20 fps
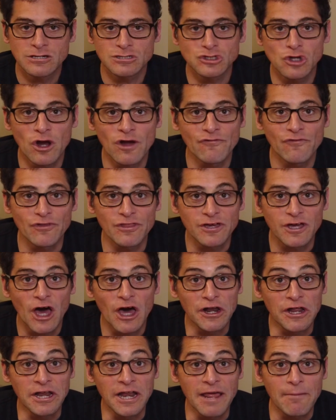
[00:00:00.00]
Sorry for the
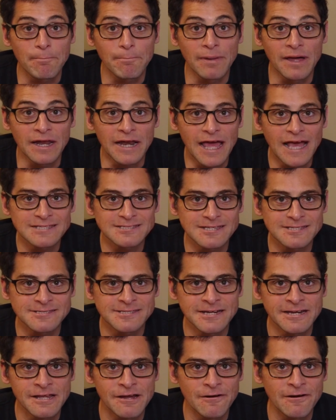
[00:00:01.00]
cut-in, but as I
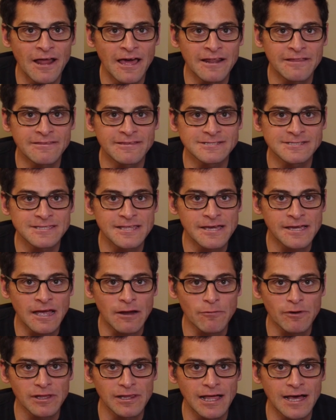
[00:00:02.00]
sit here and edit this
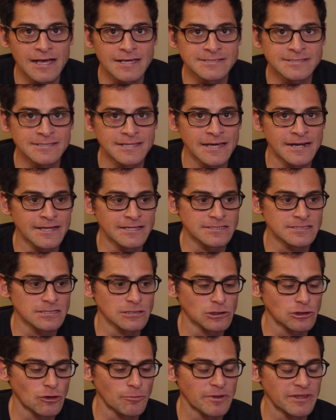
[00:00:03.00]
thing, I realize that it's
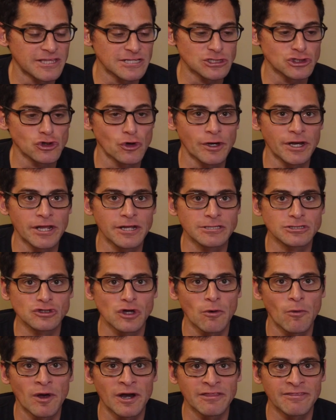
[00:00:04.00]
a little bit disjointed,
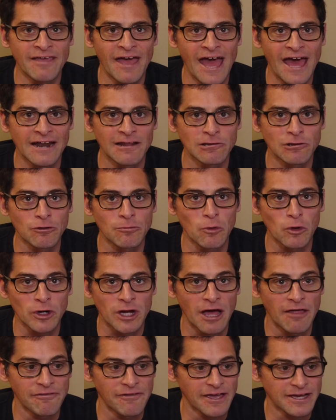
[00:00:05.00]
so I wanted to add a little more
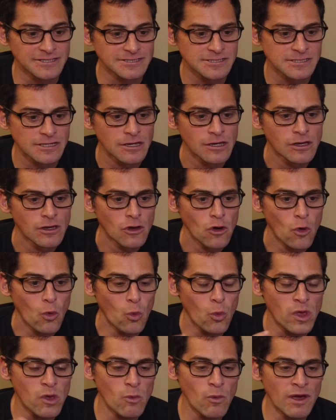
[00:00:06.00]
context.
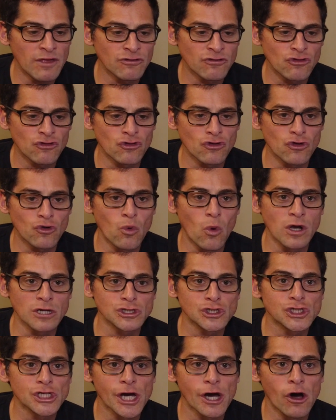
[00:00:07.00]
We went to
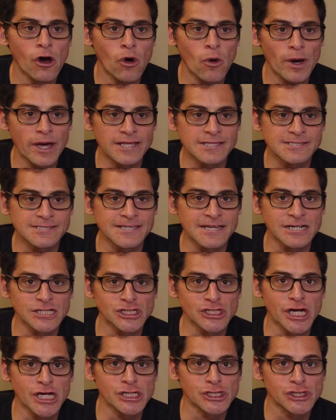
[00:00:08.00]
Guangzhou instead of
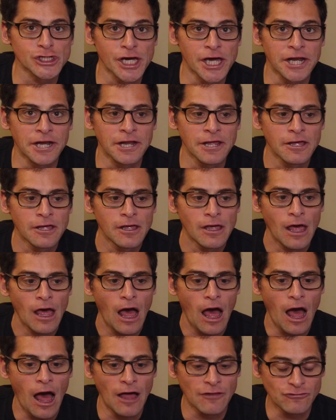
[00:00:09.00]
Shenzhen
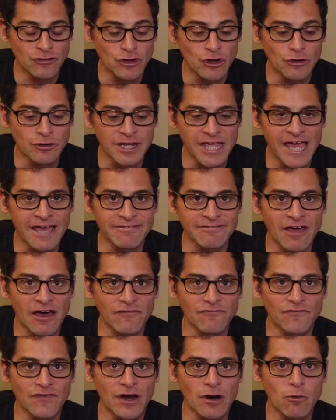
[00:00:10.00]
to go to
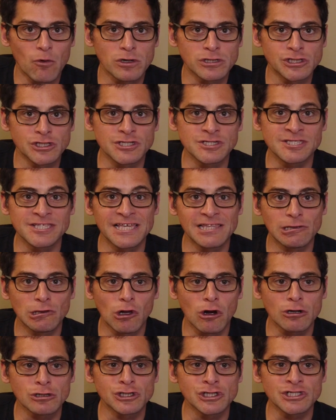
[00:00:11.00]
Canton Fair, which is the
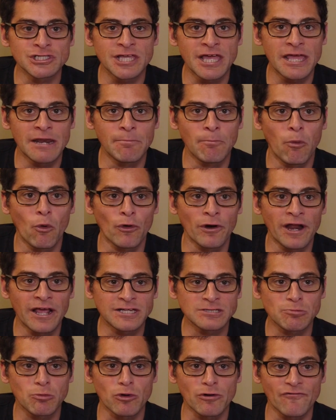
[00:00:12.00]
largest
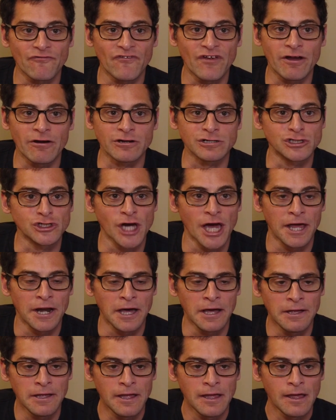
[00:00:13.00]
import-export fair in
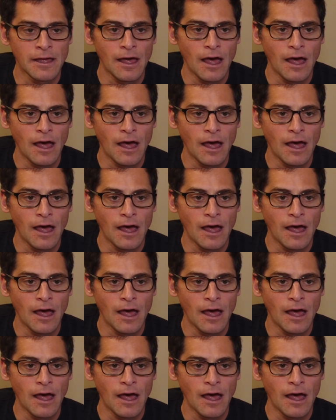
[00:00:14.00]
China.